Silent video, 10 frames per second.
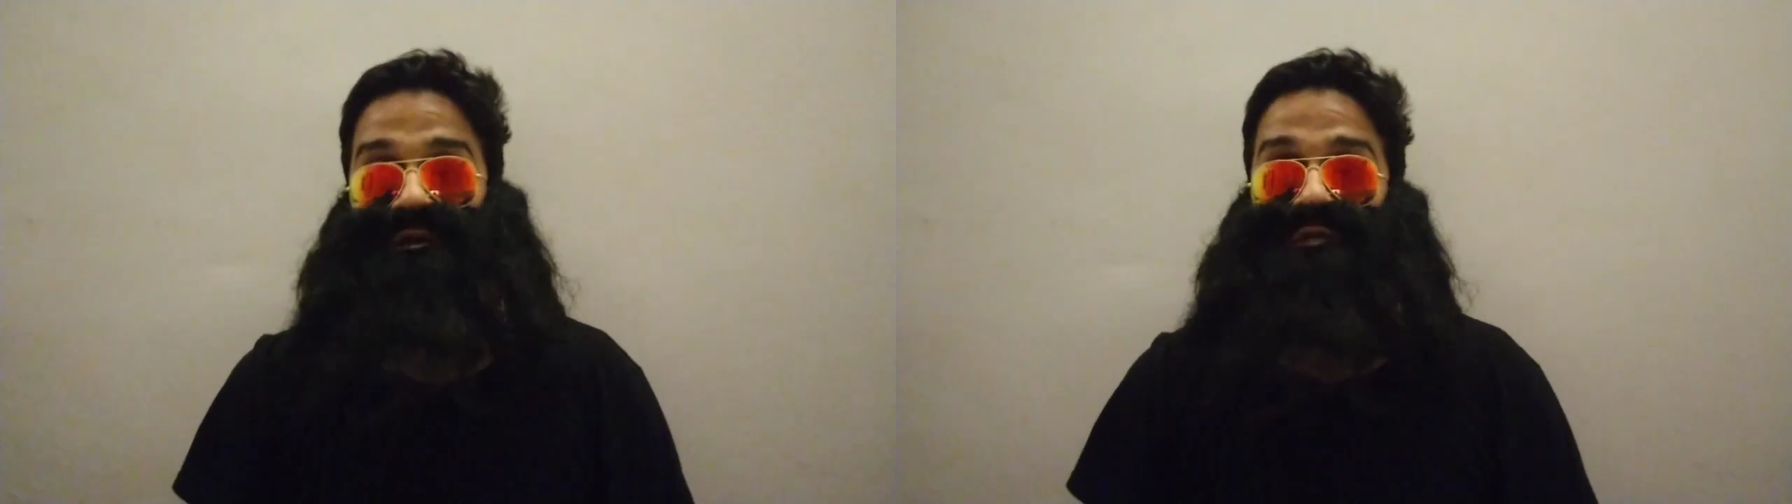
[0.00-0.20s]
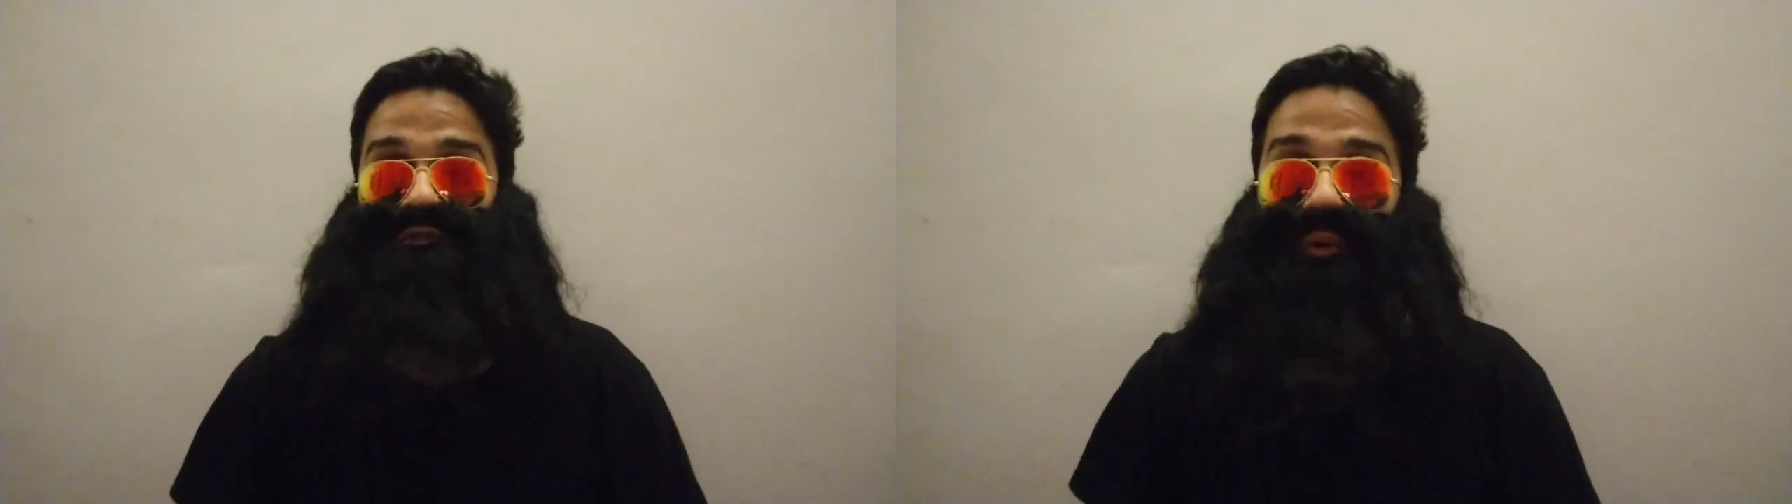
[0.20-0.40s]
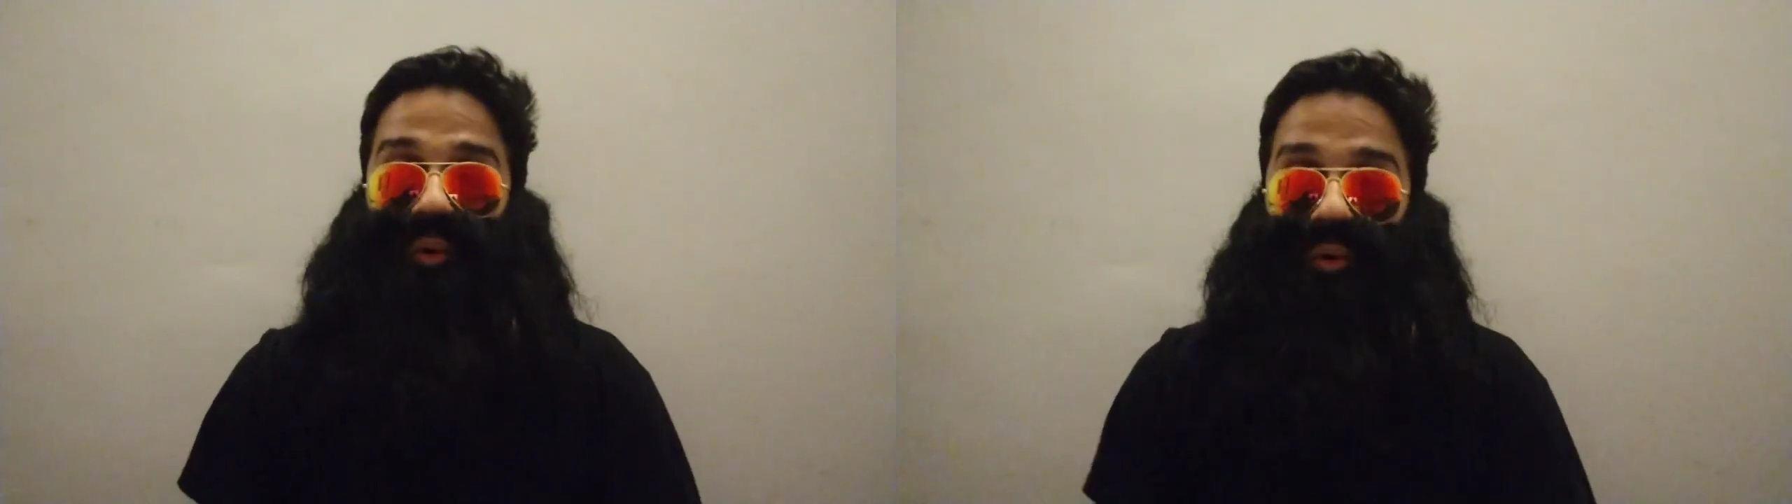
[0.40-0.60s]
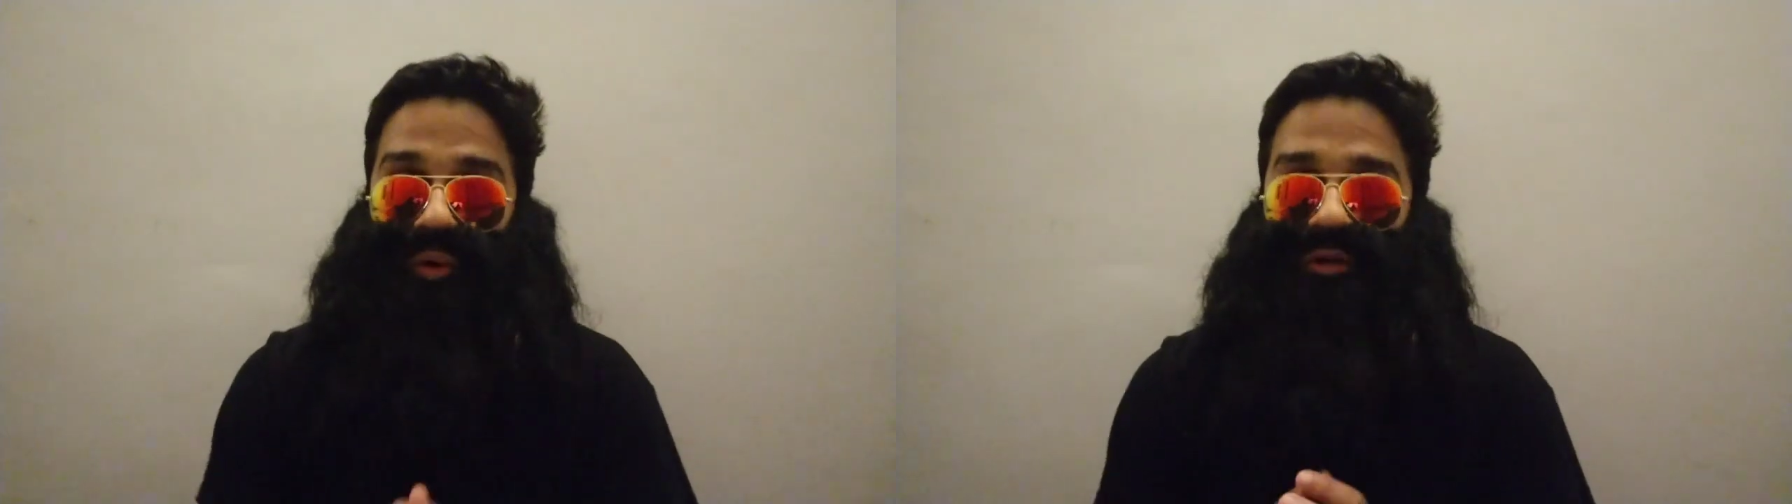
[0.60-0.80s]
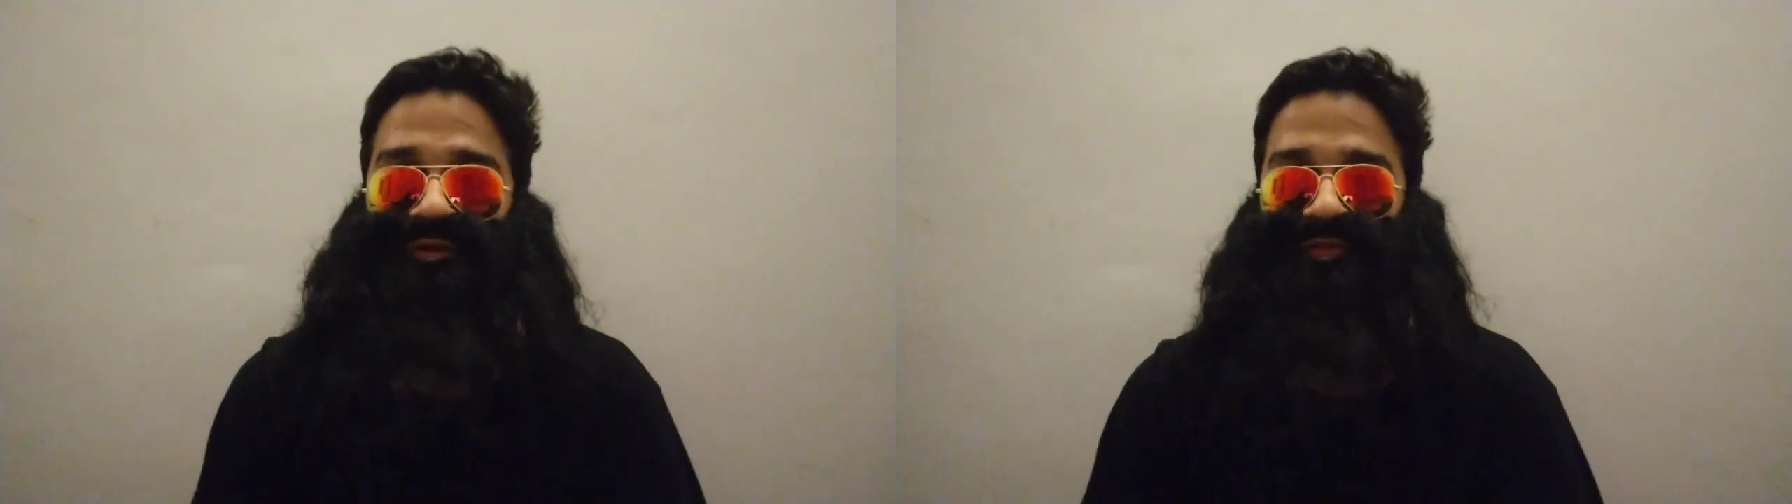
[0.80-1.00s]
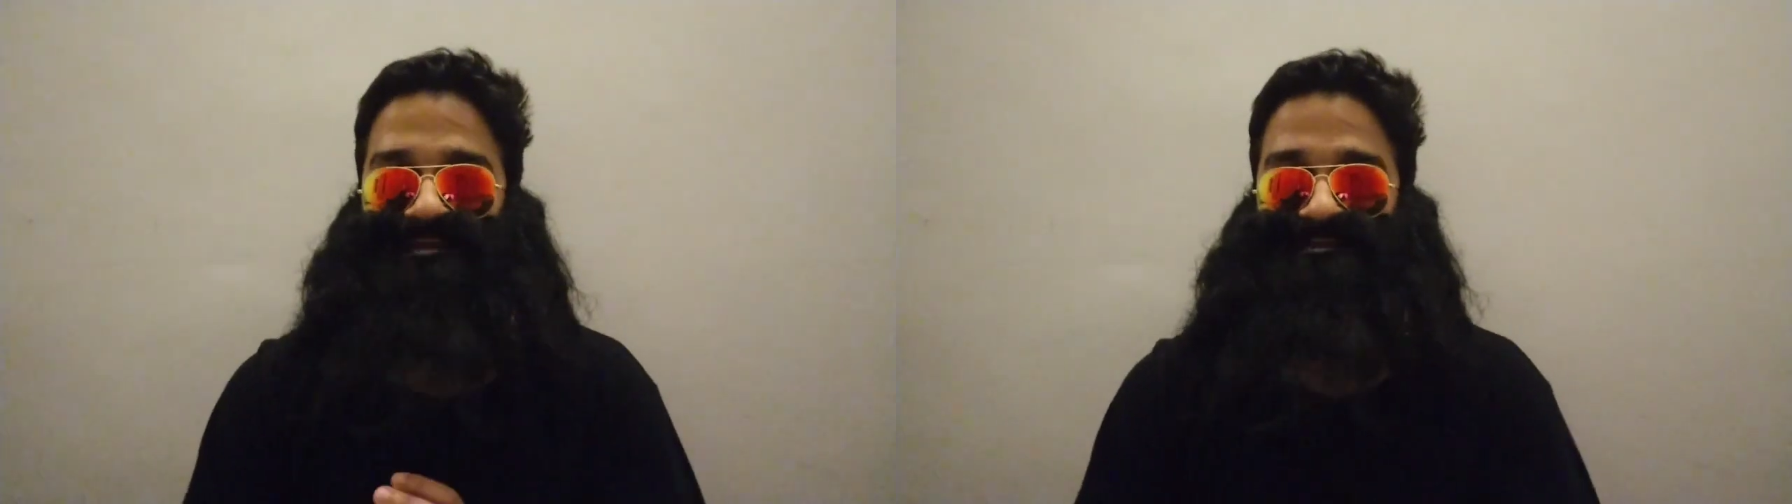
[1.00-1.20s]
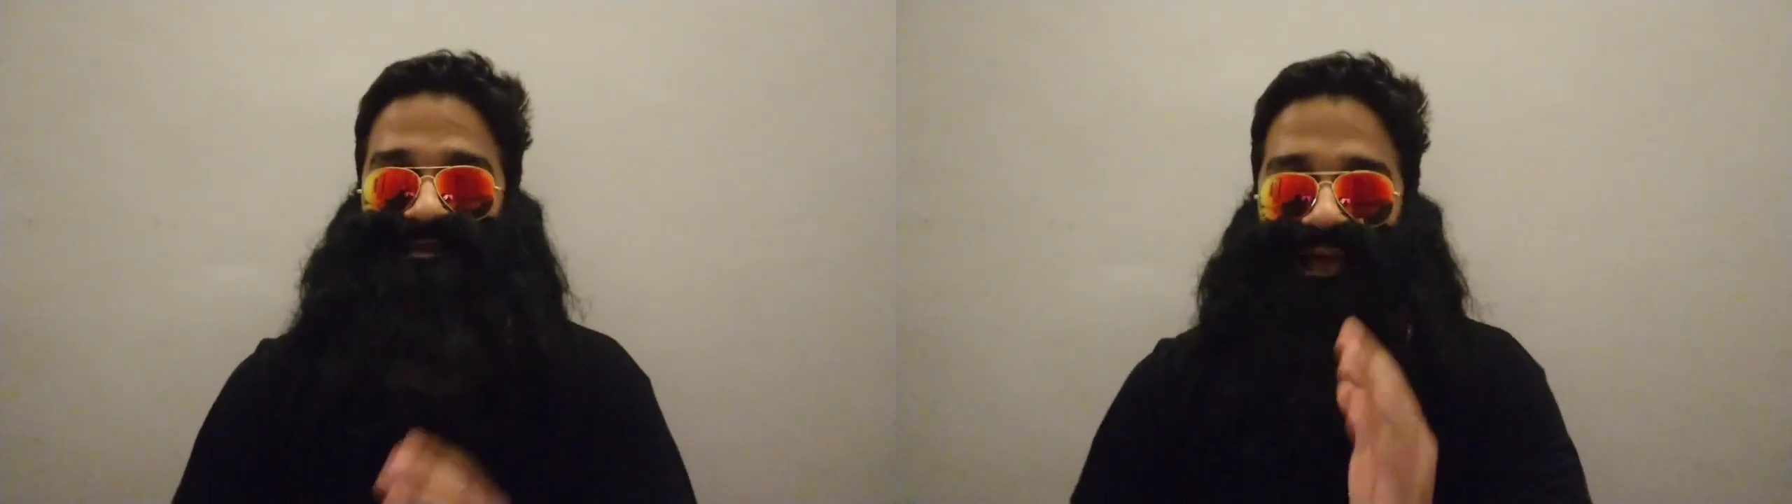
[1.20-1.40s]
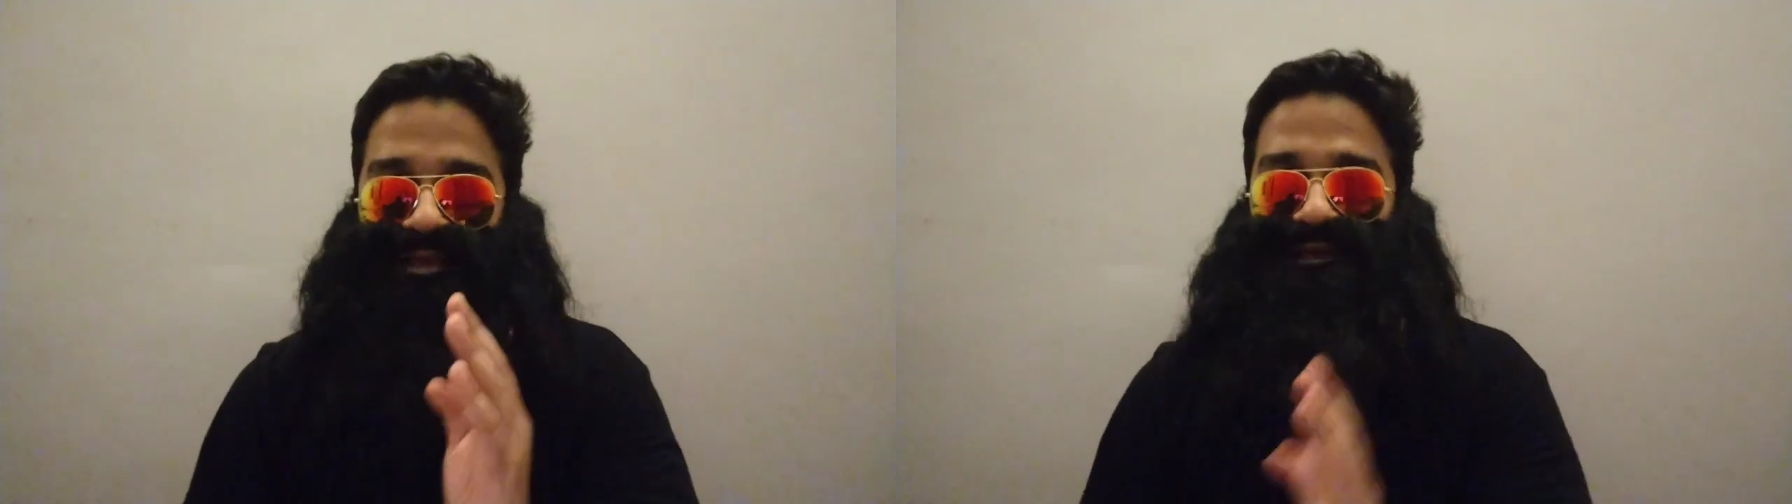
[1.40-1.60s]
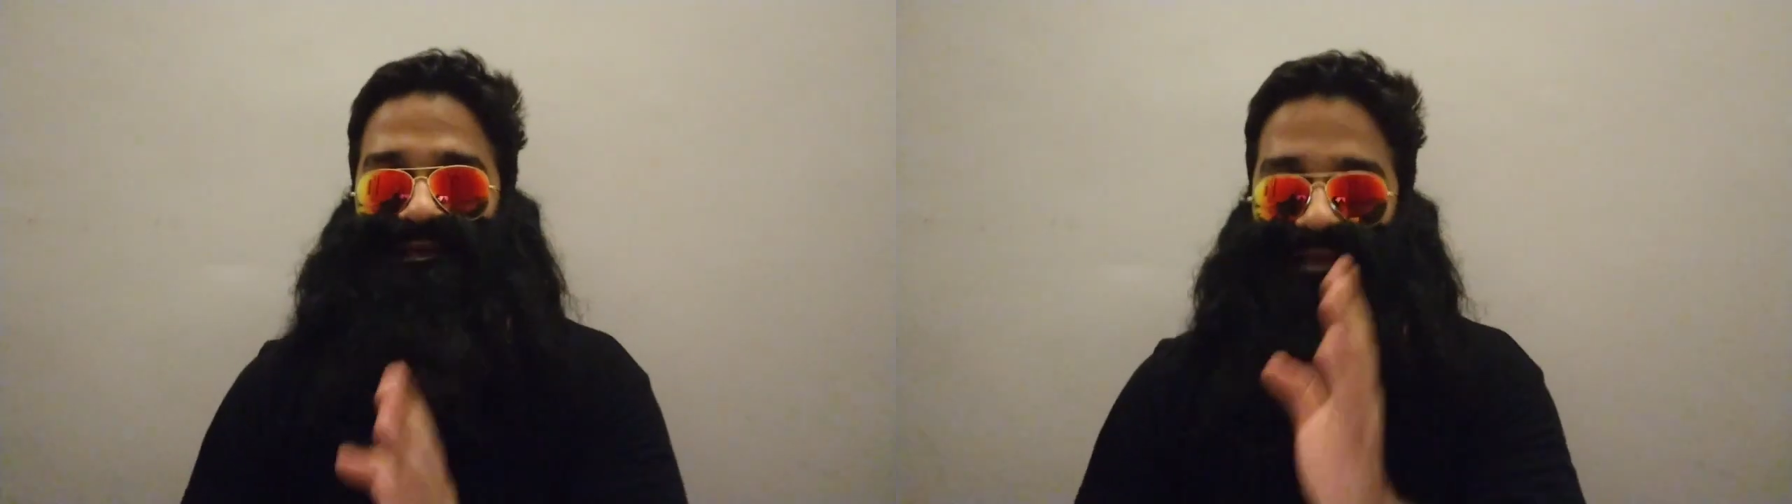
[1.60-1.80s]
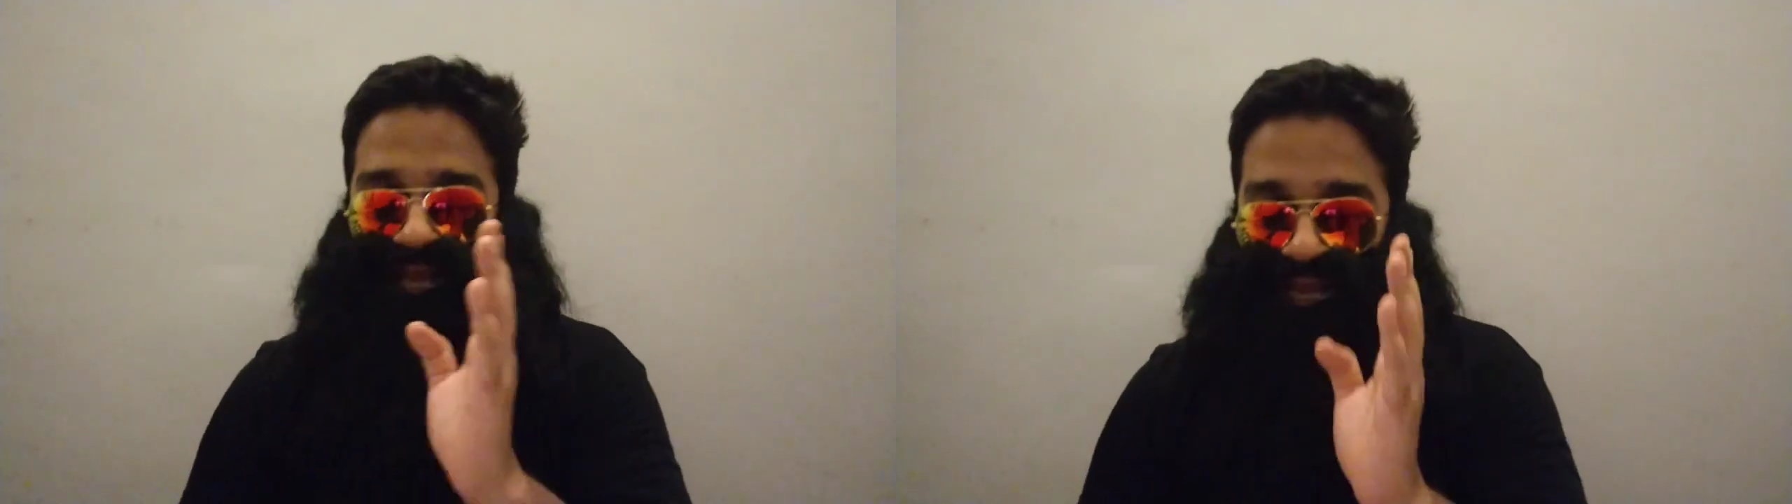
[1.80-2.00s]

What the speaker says: So all of this lacking